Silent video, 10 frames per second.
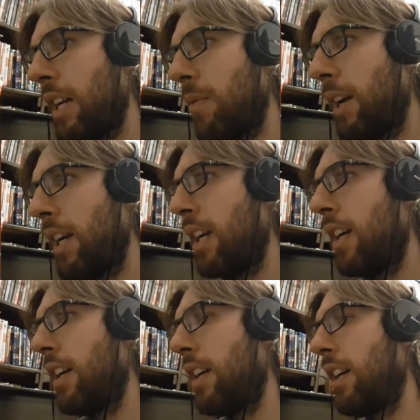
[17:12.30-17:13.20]
anyway.
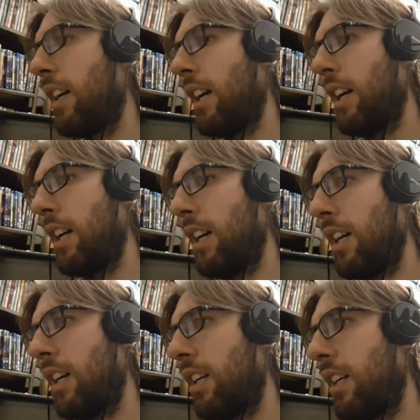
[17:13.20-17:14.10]

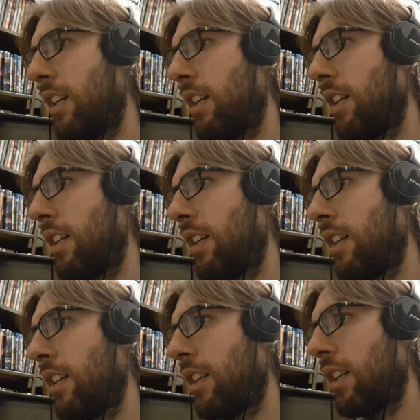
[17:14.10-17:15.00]
Got
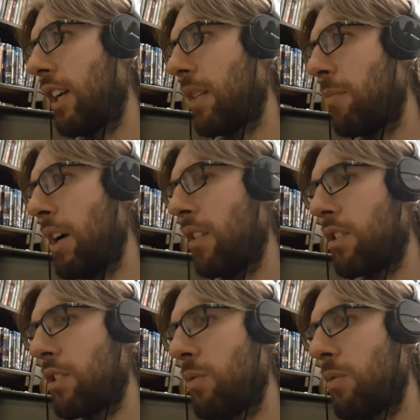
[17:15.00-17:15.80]
the barrels to